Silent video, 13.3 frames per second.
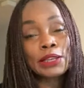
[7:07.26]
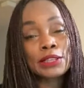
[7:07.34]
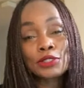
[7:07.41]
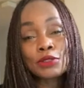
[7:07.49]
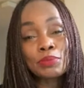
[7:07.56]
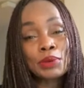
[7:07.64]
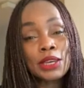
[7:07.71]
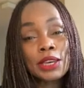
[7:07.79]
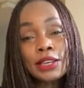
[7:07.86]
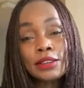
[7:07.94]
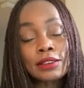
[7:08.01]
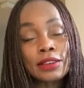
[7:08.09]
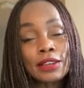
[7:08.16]
place to
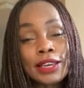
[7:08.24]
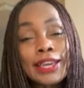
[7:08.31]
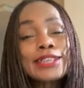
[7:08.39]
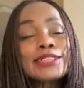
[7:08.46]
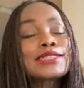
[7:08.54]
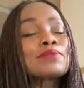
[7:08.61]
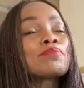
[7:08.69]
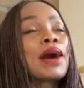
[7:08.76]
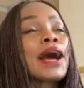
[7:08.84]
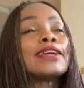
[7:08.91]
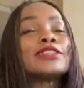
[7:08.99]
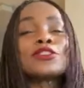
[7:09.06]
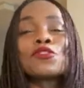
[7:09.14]
be in
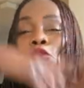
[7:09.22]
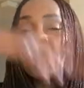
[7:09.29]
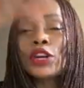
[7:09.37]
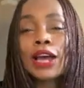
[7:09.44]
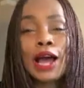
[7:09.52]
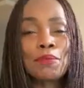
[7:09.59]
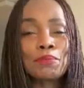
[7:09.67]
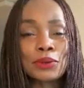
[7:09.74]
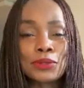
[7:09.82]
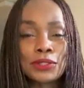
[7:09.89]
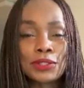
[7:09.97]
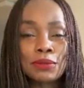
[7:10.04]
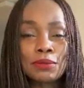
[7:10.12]
spite of what
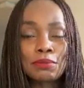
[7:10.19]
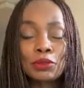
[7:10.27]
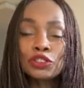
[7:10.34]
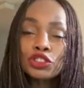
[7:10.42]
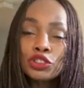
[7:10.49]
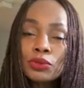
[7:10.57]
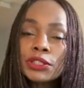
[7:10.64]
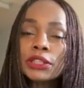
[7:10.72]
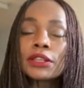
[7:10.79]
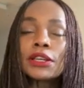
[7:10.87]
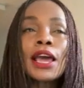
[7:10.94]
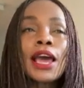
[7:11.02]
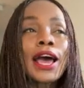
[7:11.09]
happens, but choosing.